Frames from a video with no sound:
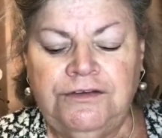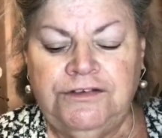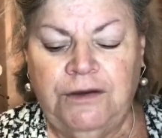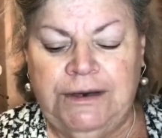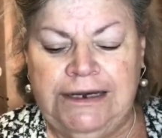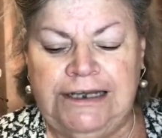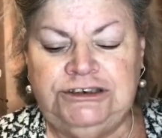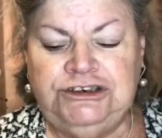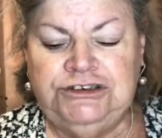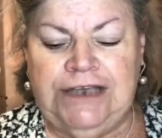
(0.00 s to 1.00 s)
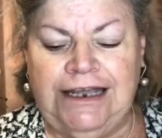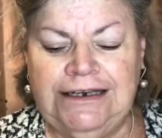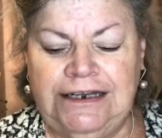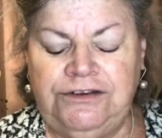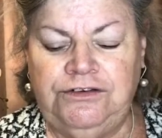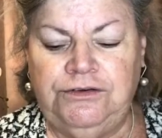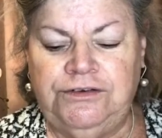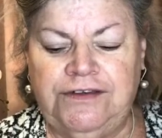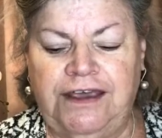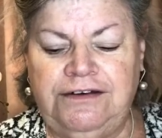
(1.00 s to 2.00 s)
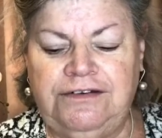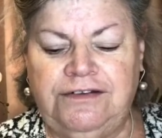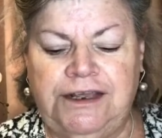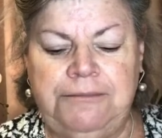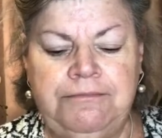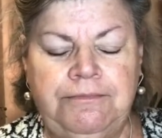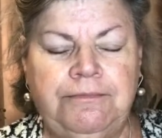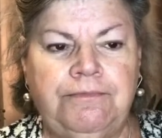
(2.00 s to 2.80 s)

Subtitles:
So unless you say to them,